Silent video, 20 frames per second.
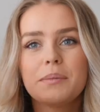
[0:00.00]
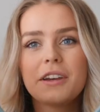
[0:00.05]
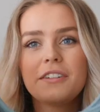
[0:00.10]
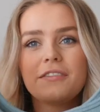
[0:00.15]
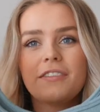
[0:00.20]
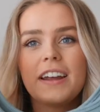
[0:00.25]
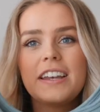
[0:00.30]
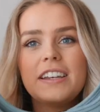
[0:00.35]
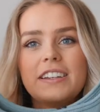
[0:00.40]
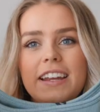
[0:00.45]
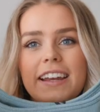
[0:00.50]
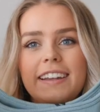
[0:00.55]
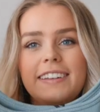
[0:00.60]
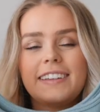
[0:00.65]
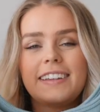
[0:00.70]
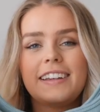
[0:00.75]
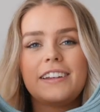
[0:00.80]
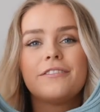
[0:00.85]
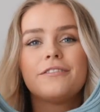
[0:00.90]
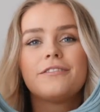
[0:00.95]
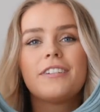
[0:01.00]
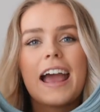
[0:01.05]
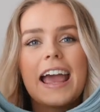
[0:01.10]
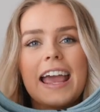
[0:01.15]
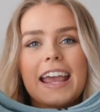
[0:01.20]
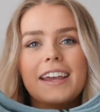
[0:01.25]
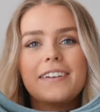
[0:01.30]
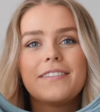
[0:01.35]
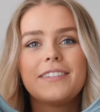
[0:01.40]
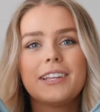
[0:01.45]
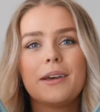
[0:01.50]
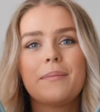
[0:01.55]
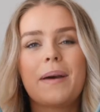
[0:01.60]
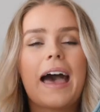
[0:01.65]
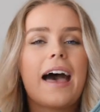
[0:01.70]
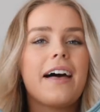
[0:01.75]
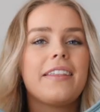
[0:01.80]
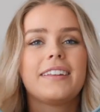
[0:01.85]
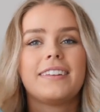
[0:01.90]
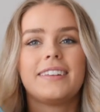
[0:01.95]
my friend Jessie raves
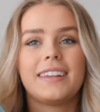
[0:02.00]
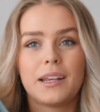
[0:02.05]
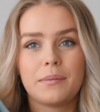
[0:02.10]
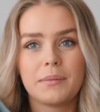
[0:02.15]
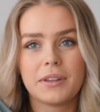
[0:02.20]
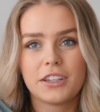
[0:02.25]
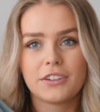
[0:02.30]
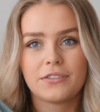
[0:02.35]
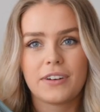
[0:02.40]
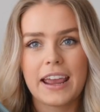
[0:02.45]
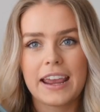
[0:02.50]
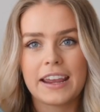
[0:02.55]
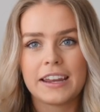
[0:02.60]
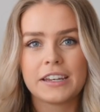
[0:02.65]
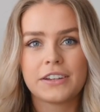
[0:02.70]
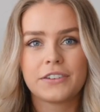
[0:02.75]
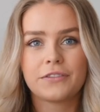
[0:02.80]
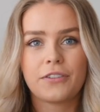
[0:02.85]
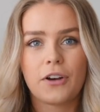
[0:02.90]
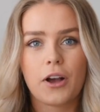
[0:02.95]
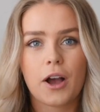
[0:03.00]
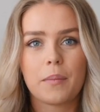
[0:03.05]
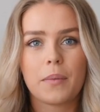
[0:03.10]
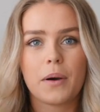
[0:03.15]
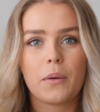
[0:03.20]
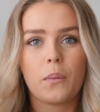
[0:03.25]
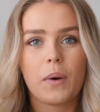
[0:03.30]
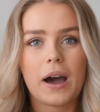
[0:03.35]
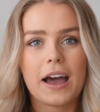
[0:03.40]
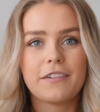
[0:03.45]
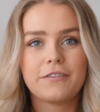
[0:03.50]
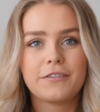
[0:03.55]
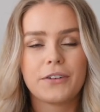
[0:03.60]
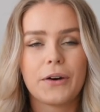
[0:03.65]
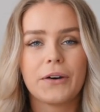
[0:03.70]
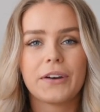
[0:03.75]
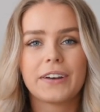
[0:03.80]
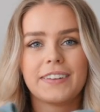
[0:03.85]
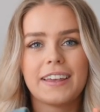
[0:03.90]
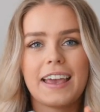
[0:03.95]
about the seamless range from White
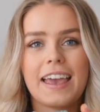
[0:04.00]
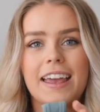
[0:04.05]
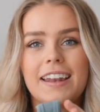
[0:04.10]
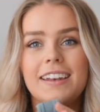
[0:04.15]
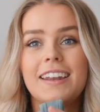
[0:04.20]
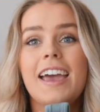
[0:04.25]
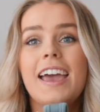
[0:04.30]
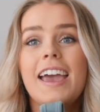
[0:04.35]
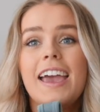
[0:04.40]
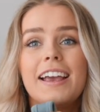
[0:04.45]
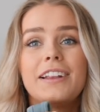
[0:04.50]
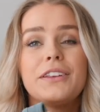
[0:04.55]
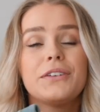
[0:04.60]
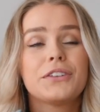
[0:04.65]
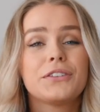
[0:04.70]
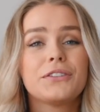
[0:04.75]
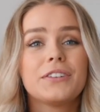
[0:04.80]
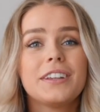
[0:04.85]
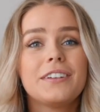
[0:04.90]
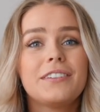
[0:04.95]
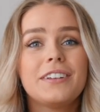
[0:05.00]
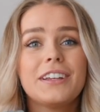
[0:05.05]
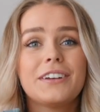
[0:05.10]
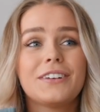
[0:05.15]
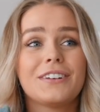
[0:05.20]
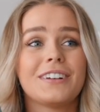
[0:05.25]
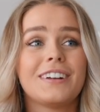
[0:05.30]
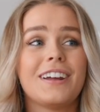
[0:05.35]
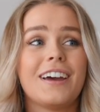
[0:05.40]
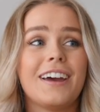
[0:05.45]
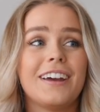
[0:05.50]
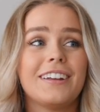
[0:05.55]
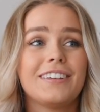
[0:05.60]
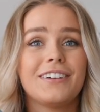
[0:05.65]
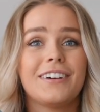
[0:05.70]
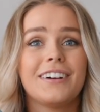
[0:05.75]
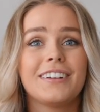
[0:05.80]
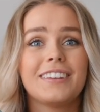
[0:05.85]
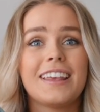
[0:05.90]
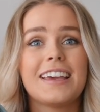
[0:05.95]
Fox, and it looks really, really good on her.
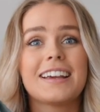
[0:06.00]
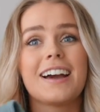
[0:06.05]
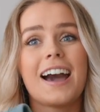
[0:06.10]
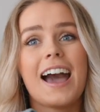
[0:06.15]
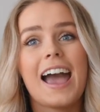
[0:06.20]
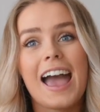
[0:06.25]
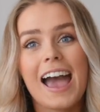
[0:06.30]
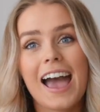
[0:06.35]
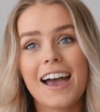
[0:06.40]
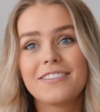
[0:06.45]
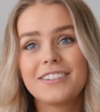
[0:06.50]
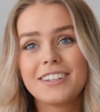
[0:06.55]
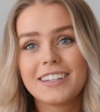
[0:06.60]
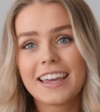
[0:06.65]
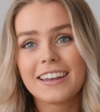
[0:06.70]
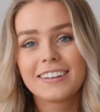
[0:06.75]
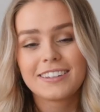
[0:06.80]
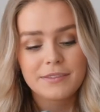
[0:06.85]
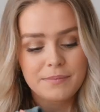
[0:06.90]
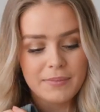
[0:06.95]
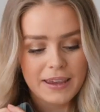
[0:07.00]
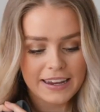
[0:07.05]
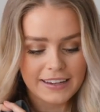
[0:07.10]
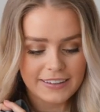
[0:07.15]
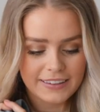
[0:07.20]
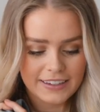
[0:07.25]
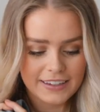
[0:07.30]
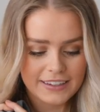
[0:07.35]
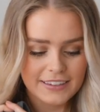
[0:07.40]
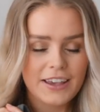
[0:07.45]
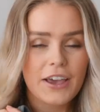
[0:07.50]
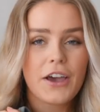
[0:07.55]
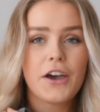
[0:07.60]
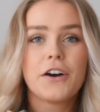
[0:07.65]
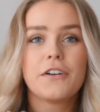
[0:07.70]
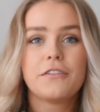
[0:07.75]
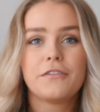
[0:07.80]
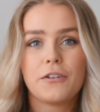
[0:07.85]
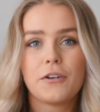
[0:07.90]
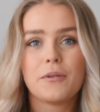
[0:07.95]
So I was like, I have to get some pieces
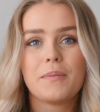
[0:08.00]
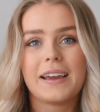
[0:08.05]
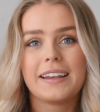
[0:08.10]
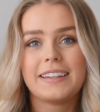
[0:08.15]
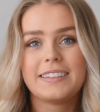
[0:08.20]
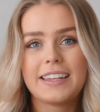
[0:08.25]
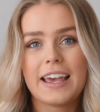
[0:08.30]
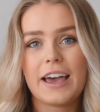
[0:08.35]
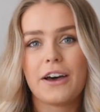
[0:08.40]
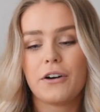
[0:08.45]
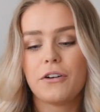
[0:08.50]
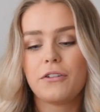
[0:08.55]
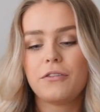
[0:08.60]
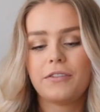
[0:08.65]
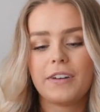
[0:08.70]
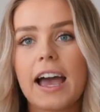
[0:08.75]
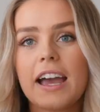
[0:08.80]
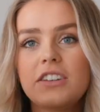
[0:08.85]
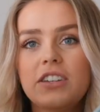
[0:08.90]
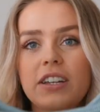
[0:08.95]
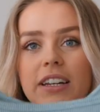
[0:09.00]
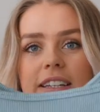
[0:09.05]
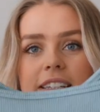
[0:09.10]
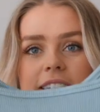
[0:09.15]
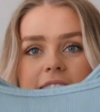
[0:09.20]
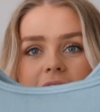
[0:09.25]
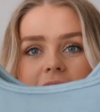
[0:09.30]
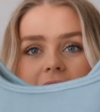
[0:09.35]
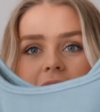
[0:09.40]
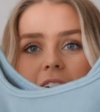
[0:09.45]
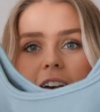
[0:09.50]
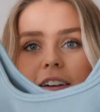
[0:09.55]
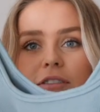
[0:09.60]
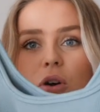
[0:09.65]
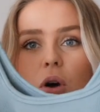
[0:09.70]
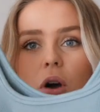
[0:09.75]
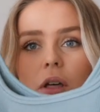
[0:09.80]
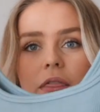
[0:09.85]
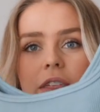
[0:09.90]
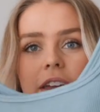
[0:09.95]
for myself. As you can see,
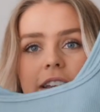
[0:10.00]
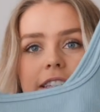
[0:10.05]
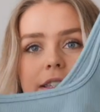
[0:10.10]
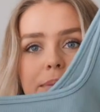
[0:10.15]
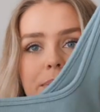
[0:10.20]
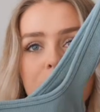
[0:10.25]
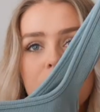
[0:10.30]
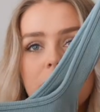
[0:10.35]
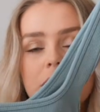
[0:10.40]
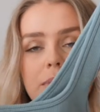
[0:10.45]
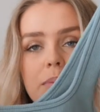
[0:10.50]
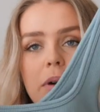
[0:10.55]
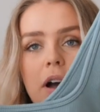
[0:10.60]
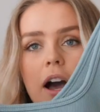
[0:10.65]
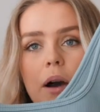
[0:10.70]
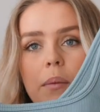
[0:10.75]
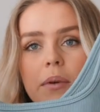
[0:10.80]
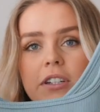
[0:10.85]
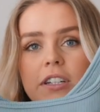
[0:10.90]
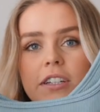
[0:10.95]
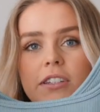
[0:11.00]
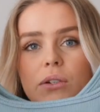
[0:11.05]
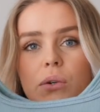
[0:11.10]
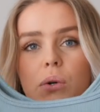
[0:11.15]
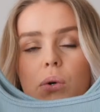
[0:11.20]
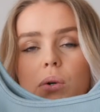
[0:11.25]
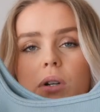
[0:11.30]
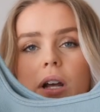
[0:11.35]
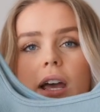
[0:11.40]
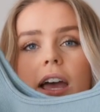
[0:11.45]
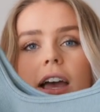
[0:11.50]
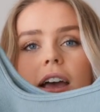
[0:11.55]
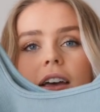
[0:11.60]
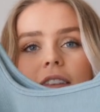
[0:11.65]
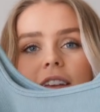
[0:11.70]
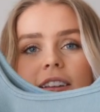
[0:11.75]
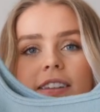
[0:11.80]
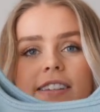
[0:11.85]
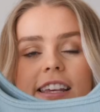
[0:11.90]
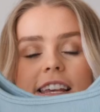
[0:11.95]
I've got this sports bra, which is called
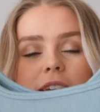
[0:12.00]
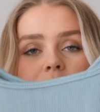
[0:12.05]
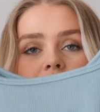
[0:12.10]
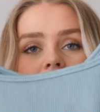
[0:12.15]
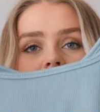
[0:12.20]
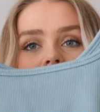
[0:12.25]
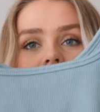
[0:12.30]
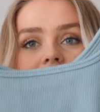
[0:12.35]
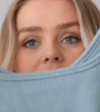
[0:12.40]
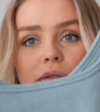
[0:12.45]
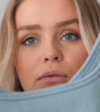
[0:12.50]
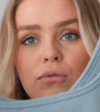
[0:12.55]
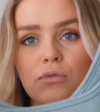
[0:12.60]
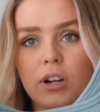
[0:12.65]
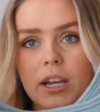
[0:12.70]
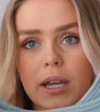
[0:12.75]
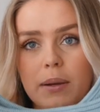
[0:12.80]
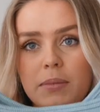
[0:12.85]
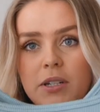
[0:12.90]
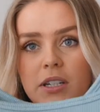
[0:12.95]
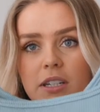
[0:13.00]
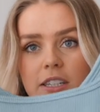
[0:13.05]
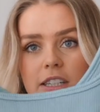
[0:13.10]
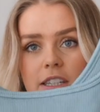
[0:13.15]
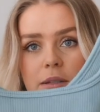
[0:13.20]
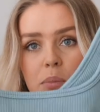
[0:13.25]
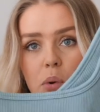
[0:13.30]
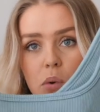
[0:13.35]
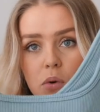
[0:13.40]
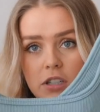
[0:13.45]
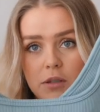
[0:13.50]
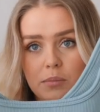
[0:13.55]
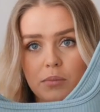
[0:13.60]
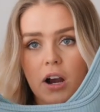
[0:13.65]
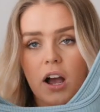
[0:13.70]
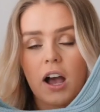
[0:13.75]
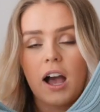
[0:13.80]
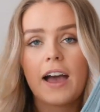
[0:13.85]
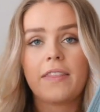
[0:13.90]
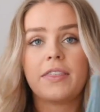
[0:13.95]
the Seamless Ribbed Sports
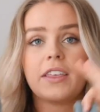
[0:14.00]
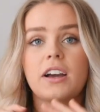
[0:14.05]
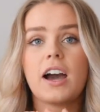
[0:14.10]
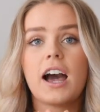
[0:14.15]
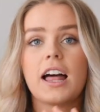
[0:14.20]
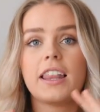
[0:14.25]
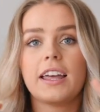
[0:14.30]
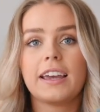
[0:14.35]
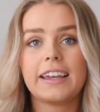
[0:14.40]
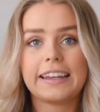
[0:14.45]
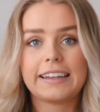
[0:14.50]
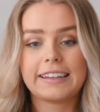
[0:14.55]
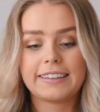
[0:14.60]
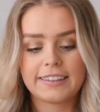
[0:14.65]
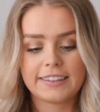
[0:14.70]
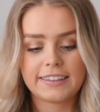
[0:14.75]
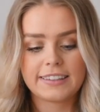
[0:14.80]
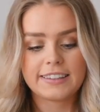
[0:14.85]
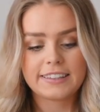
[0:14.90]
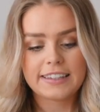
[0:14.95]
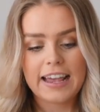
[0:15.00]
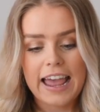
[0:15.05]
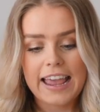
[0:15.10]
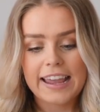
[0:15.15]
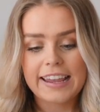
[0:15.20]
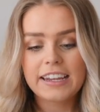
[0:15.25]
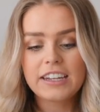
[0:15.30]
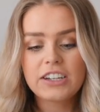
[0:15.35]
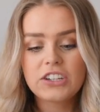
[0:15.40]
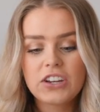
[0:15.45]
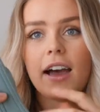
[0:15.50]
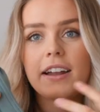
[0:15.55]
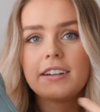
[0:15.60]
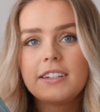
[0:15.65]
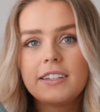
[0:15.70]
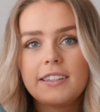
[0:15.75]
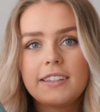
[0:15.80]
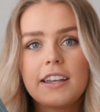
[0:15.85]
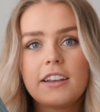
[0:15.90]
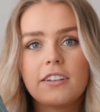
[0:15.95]
Bra, and the color is sage. I
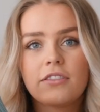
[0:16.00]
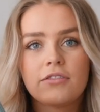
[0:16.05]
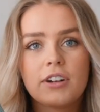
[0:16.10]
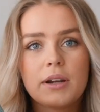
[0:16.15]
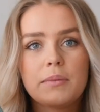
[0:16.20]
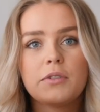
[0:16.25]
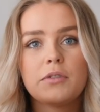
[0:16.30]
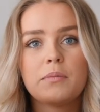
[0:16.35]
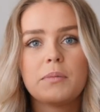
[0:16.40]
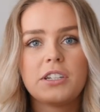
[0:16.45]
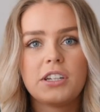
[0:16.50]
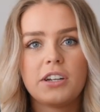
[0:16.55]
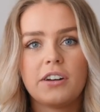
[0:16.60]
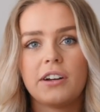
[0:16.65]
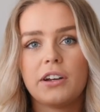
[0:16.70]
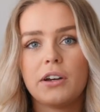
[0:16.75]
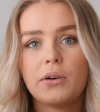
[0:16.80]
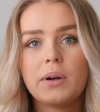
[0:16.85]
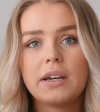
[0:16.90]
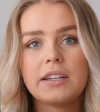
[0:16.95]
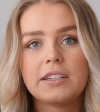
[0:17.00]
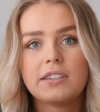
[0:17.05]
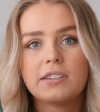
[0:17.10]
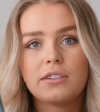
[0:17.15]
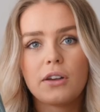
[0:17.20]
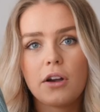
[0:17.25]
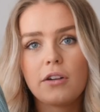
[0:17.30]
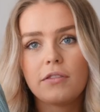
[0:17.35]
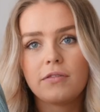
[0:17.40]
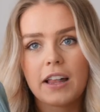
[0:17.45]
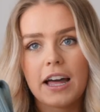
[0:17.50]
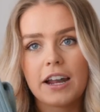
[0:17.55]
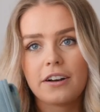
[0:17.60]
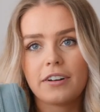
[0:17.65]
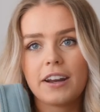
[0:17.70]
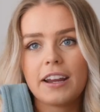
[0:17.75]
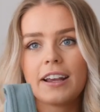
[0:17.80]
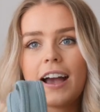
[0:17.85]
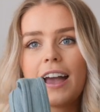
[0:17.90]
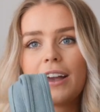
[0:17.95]
just think ribbed material is so
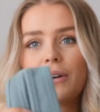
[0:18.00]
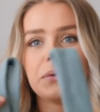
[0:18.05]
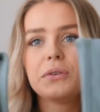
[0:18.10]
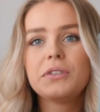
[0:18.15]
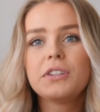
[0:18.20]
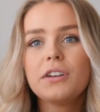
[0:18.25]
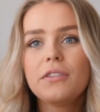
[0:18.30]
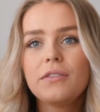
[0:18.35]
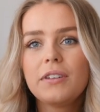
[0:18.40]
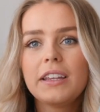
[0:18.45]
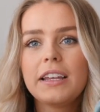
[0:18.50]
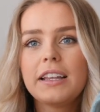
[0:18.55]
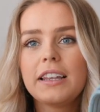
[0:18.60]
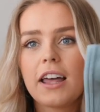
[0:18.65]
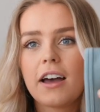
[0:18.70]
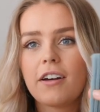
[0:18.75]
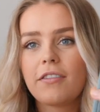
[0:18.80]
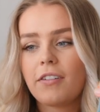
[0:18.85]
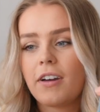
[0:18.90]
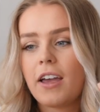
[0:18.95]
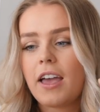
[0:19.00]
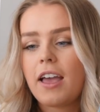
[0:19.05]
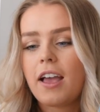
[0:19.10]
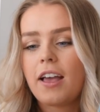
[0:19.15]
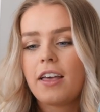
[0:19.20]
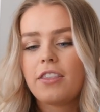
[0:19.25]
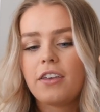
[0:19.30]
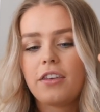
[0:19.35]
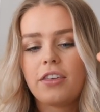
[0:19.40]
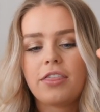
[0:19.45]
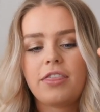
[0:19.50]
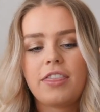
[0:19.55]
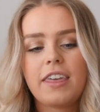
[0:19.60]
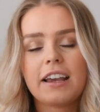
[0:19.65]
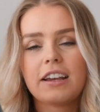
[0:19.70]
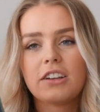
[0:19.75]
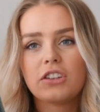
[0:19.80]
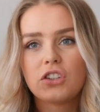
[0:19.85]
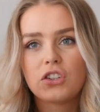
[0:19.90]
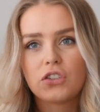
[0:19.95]
flattering. I also really love the
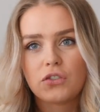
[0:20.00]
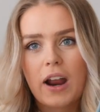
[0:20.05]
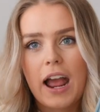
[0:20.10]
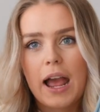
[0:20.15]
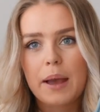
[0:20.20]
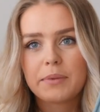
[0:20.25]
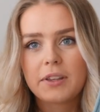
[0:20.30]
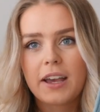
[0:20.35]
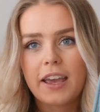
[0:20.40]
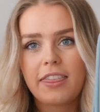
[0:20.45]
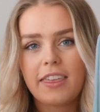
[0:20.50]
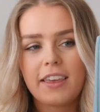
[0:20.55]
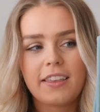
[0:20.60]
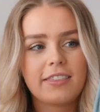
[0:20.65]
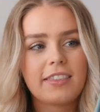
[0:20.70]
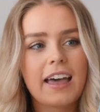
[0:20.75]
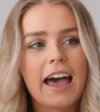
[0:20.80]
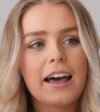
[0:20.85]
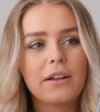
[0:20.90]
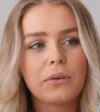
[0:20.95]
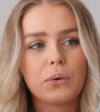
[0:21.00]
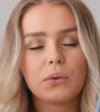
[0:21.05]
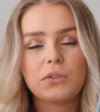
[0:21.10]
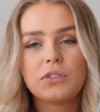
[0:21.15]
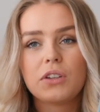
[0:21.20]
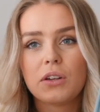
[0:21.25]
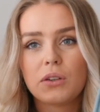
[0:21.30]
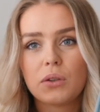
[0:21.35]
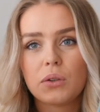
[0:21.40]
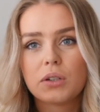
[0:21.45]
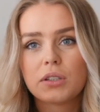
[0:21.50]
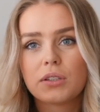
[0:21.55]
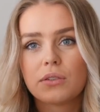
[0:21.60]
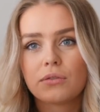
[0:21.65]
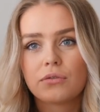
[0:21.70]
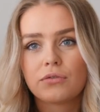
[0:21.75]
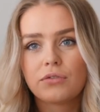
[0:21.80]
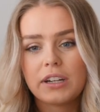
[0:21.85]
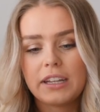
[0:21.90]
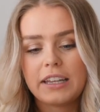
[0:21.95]
thick straps. I think that also looks
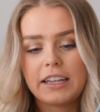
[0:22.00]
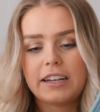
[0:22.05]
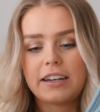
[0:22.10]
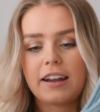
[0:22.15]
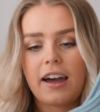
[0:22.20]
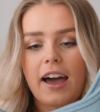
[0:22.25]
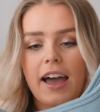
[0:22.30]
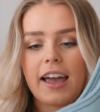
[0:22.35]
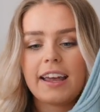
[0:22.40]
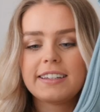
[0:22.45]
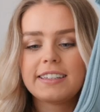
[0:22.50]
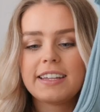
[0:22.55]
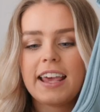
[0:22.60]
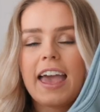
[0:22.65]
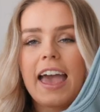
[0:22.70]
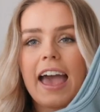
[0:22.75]
really nice.